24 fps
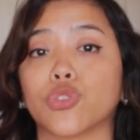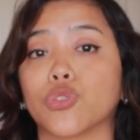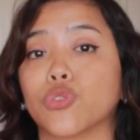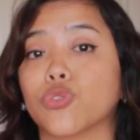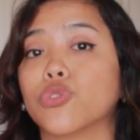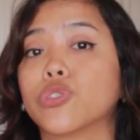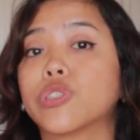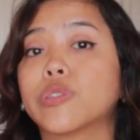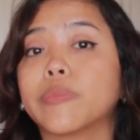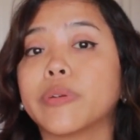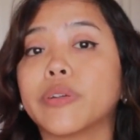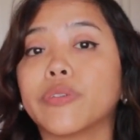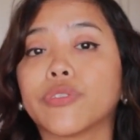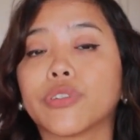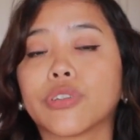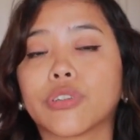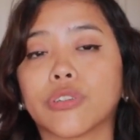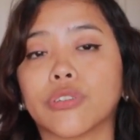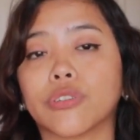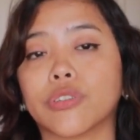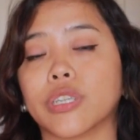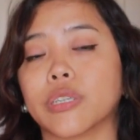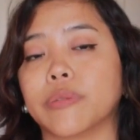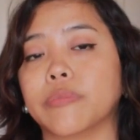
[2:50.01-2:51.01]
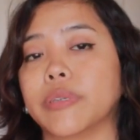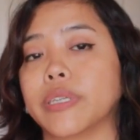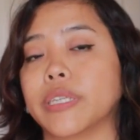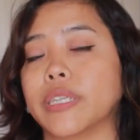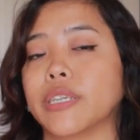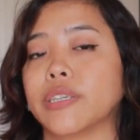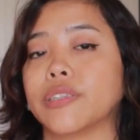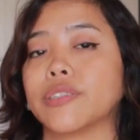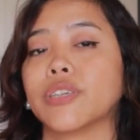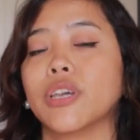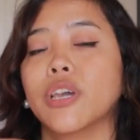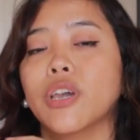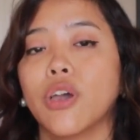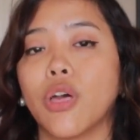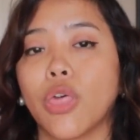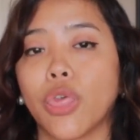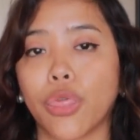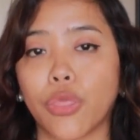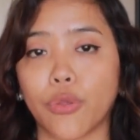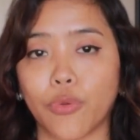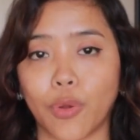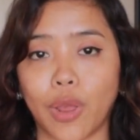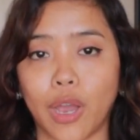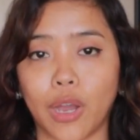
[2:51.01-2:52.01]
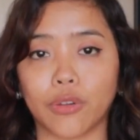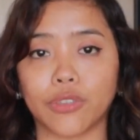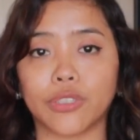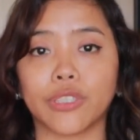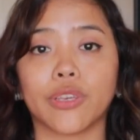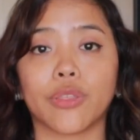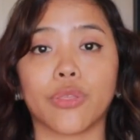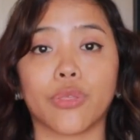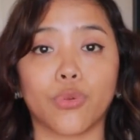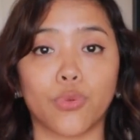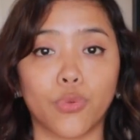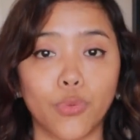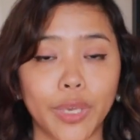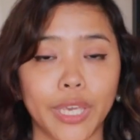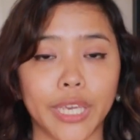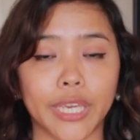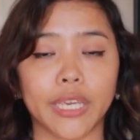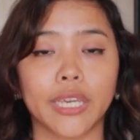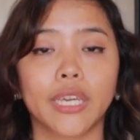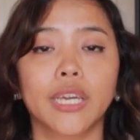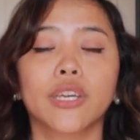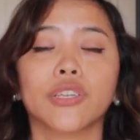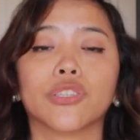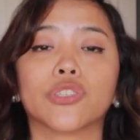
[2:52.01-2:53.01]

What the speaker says: So those are my recurring meetings throughout the week.